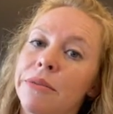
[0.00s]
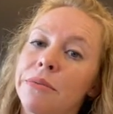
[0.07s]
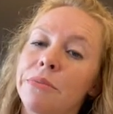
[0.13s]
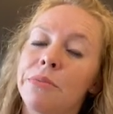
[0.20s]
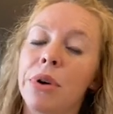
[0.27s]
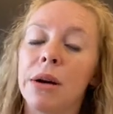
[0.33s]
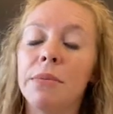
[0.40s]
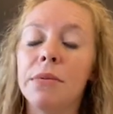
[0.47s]

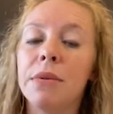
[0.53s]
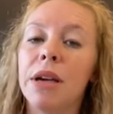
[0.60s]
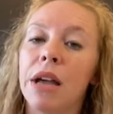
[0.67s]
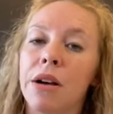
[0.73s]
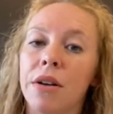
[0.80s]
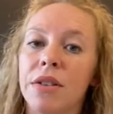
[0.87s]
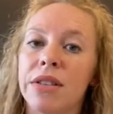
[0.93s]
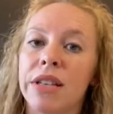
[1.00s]
probably err
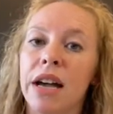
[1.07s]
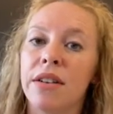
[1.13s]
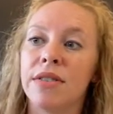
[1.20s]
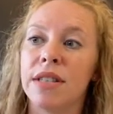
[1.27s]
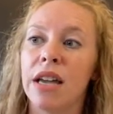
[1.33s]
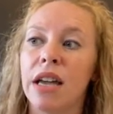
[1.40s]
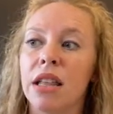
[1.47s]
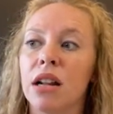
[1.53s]
on the side of
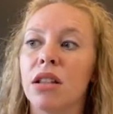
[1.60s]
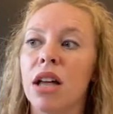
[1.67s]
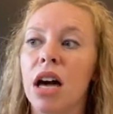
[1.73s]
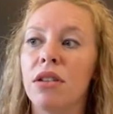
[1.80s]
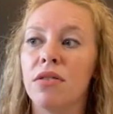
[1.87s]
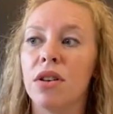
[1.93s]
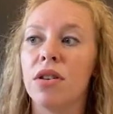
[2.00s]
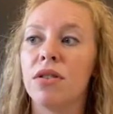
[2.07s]
saying that a lot
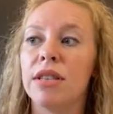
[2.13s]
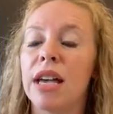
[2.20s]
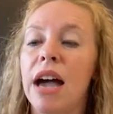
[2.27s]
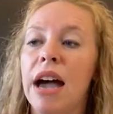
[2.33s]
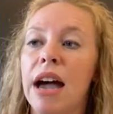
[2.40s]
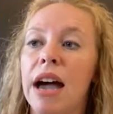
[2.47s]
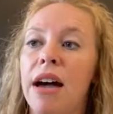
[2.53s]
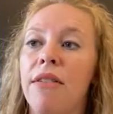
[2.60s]
of those
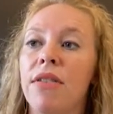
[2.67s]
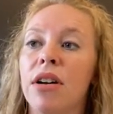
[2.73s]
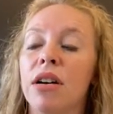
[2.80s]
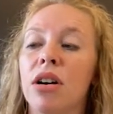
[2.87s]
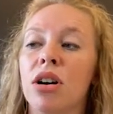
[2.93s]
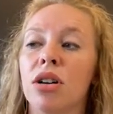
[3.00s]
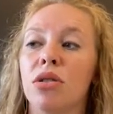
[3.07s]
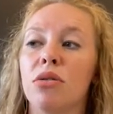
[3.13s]
are
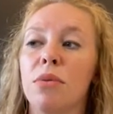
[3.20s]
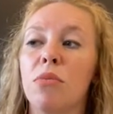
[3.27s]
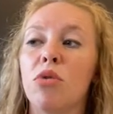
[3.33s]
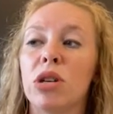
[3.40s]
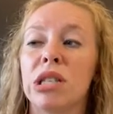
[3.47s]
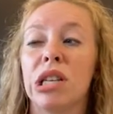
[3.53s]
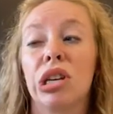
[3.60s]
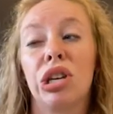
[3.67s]
a little bit more
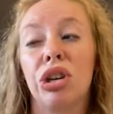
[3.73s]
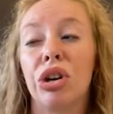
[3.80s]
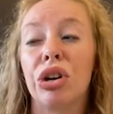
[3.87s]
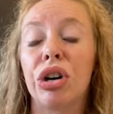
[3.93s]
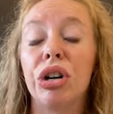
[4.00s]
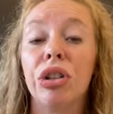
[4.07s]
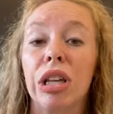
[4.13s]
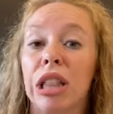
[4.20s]

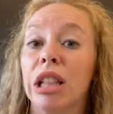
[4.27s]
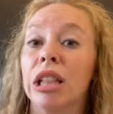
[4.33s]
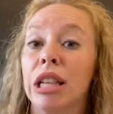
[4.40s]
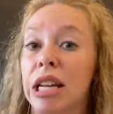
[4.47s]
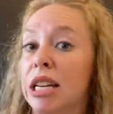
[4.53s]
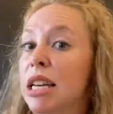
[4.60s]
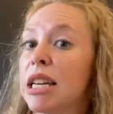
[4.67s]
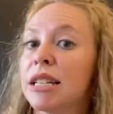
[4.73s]
secure, like the
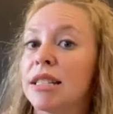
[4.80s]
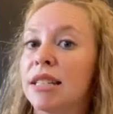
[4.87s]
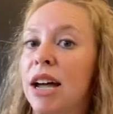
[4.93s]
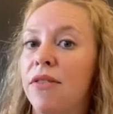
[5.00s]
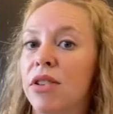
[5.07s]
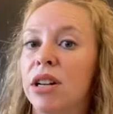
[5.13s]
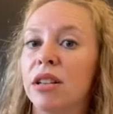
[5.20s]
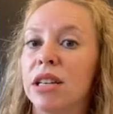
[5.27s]
lending is
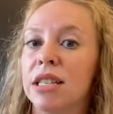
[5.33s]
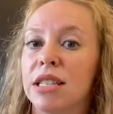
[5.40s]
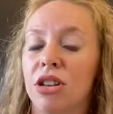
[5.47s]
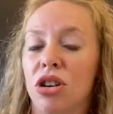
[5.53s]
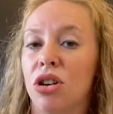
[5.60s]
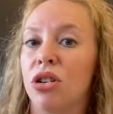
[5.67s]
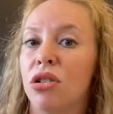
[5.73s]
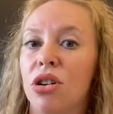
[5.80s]
definitely
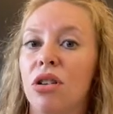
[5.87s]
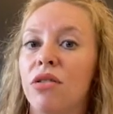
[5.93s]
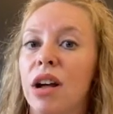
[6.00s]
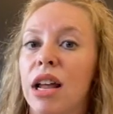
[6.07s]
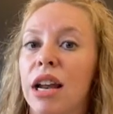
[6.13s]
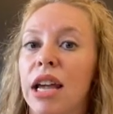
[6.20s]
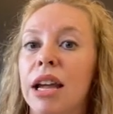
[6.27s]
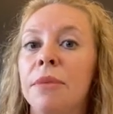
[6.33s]
secured
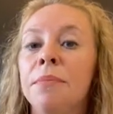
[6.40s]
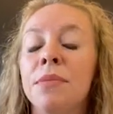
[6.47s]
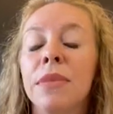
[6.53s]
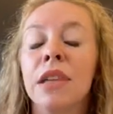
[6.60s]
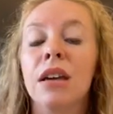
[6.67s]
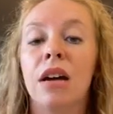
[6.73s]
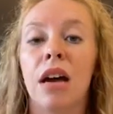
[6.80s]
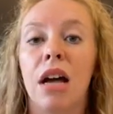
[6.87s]
already,
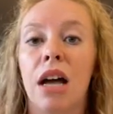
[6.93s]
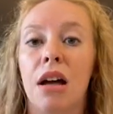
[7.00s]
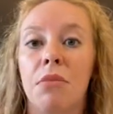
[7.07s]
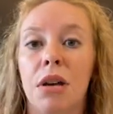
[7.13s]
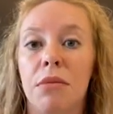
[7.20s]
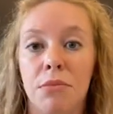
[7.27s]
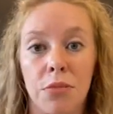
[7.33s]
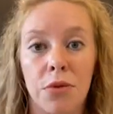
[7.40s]

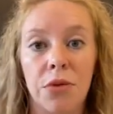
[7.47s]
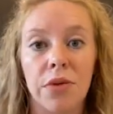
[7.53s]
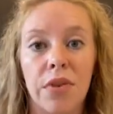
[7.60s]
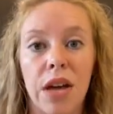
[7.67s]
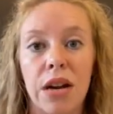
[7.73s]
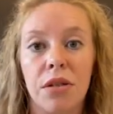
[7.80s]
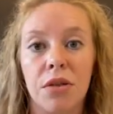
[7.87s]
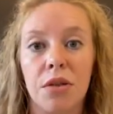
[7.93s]
and
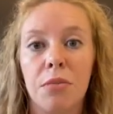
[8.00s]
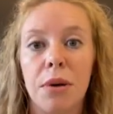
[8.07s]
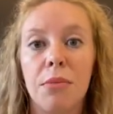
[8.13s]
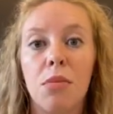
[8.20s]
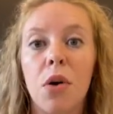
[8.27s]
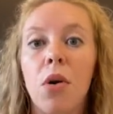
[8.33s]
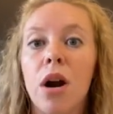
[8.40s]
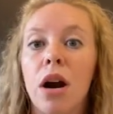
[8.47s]
proven a little bit
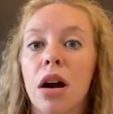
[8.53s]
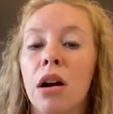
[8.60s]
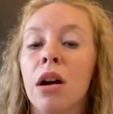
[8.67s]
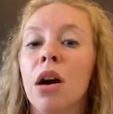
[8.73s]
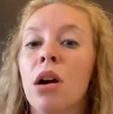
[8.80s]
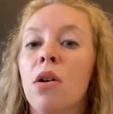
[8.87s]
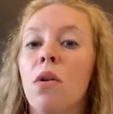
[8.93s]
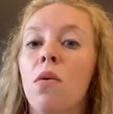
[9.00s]
more,
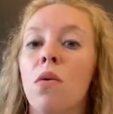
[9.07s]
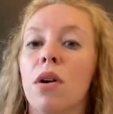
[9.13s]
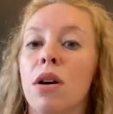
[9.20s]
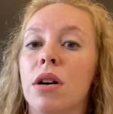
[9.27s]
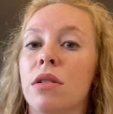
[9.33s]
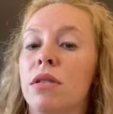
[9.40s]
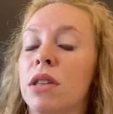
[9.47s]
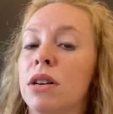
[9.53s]

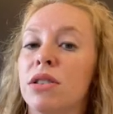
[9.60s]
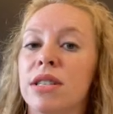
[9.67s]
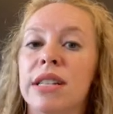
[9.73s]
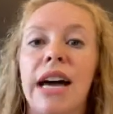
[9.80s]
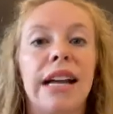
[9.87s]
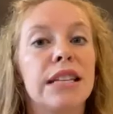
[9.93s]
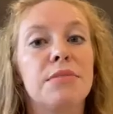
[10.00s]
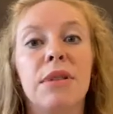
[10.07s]
or there's
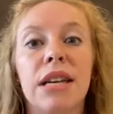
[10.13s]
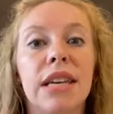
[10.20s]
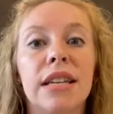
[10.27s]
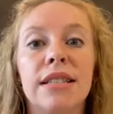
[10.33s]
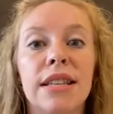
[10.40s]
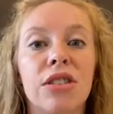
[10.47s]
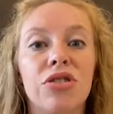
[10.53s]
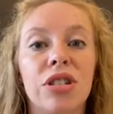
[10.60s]
not as many
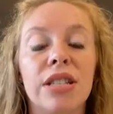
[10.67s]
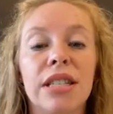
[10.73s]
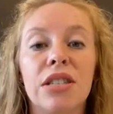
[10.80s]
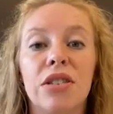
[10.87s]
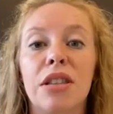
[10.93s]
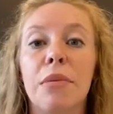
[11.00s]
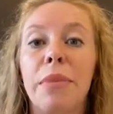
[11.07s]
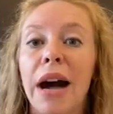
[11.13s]
contingencies
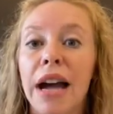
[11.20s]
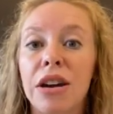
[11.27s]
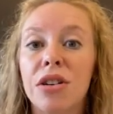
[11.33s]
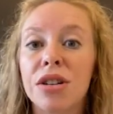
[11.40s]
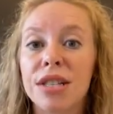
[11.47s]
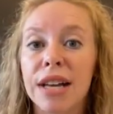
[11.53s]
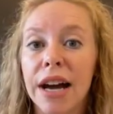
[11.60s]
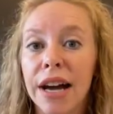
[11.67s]
on the buyer
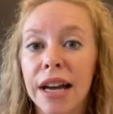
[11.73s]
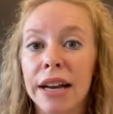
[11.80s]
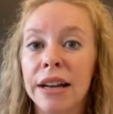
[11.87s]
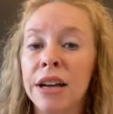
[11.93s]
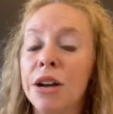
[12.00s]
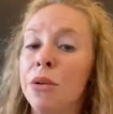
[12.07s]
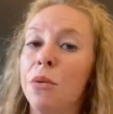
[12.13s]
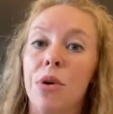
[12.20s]
side.
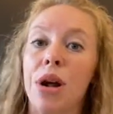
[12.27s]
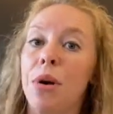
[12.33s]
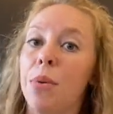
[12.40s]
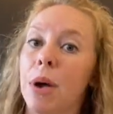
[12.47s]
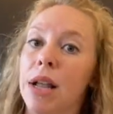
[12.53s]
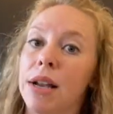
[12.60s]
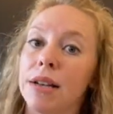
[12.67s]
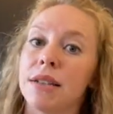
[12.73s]
We're not
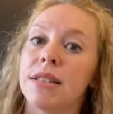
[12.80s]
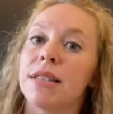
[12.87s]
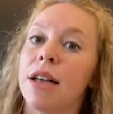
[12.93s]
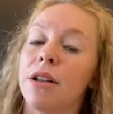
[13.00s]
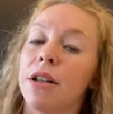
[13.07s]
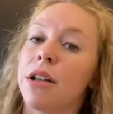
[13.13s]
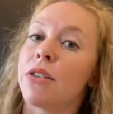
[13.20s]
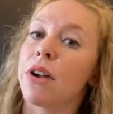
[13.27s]
waiting to
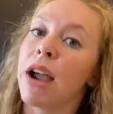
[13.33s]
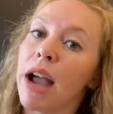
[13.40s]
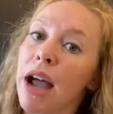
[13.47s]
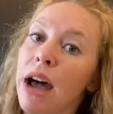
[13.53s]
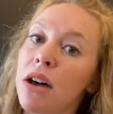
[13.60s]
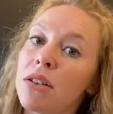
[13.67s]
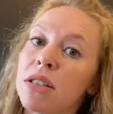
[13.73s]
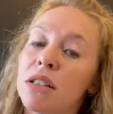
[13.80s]
sell another
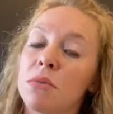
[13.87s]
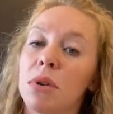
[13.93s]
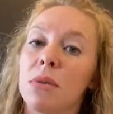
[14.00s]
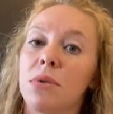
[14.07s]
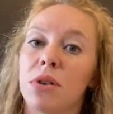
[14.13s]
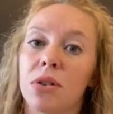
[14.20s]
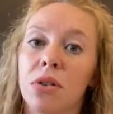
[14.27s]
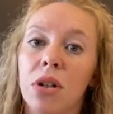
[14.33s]
house to be
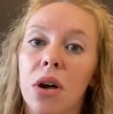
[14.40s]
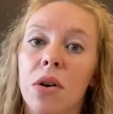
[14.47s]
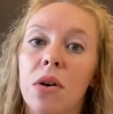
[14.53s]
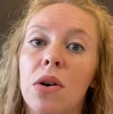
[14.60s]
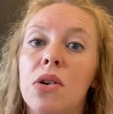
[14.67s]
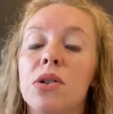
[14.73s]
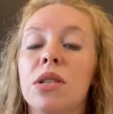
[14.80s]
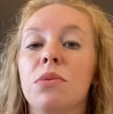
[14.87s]
able to
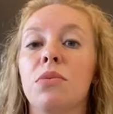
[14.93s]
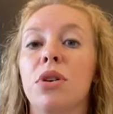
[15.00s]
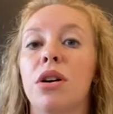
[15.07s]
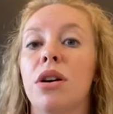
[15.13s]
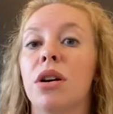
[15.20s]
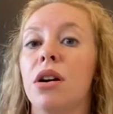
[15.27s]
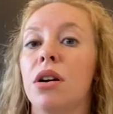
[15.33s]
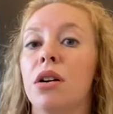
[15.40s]
close.
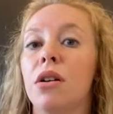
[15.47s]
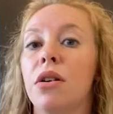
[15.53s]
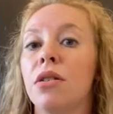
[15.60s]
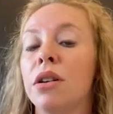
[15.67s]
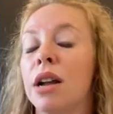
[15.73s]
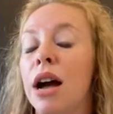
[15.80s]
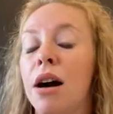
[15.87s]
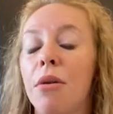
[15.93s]
We're
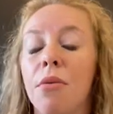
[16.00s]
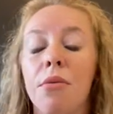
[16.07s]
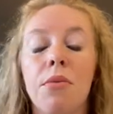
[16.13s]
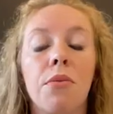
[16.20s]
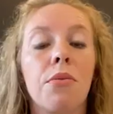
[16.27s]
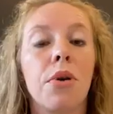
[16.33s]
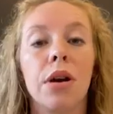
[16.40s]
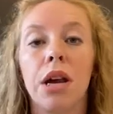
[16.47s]
not
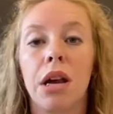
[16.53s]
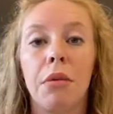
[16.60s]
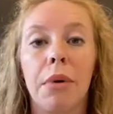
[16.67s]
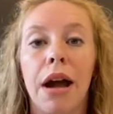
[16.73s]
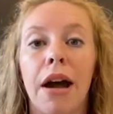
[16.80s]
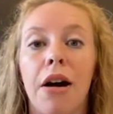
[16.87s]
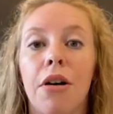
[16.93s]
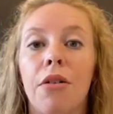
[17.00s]
worried
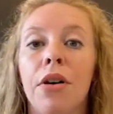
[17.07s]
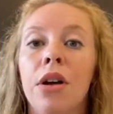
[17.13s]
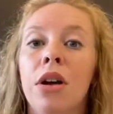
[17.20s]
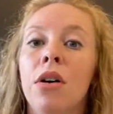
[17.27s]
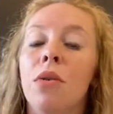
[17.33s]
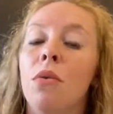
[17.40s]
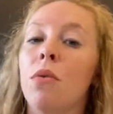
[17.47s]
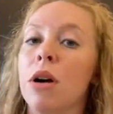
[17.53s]
about
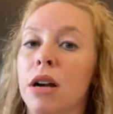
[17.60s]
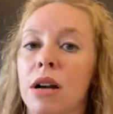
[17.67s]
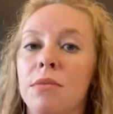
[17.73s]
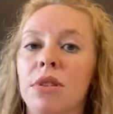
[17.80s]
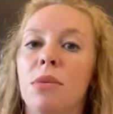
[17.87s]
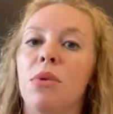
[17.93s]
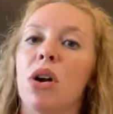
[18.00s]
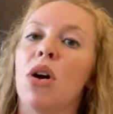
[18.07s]
what comes
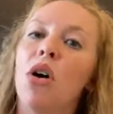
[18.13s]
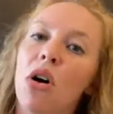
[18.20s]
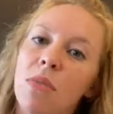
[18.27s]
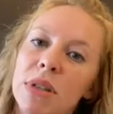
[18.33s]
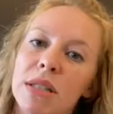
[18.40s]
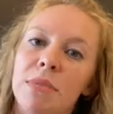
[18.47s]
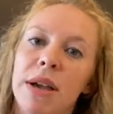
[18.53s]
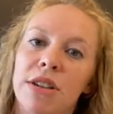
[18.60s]
up on a home
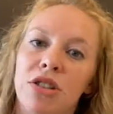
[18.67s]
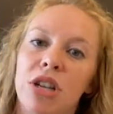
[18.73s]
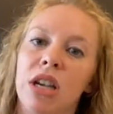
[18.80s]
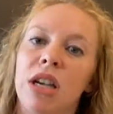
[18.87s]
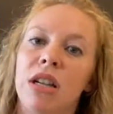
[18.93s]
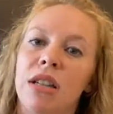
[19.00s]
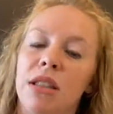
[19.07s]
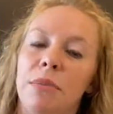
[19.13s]

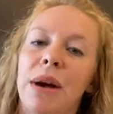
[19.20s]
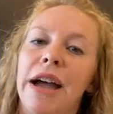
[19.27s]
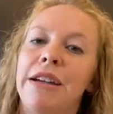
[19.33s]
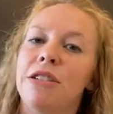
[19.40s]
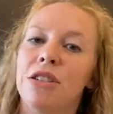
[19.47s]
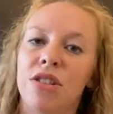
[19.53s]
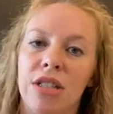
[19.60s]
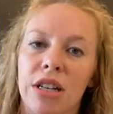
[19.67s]
inspection. The
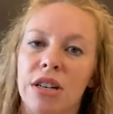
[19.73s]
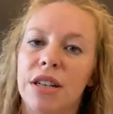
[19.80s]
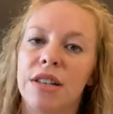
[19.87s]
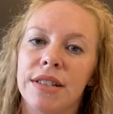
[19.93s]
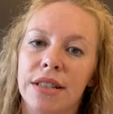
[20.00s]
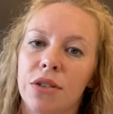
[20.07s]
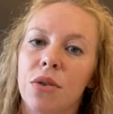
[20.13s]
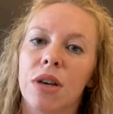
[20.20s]
buyer is serious
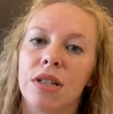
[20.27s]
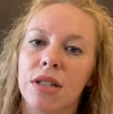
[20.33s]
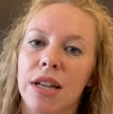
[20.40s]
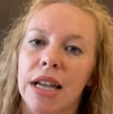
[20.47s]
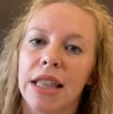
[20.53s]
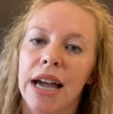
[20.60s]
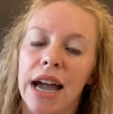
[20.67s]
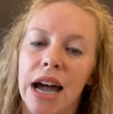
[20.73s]
and going to
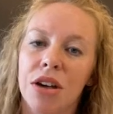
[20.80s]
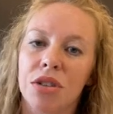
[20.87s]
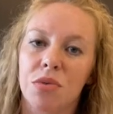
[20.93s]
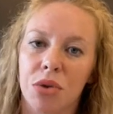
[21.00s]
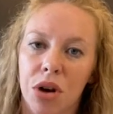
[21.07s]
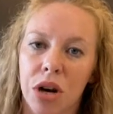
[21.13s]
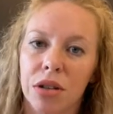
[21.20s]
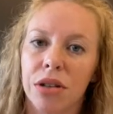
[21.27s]
take that house
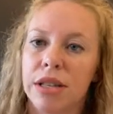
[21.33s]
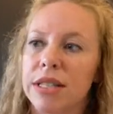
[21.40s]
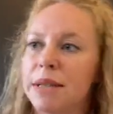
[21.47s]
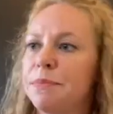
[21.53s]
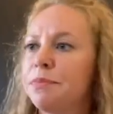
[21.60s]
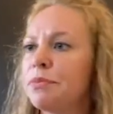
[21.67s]
regardless.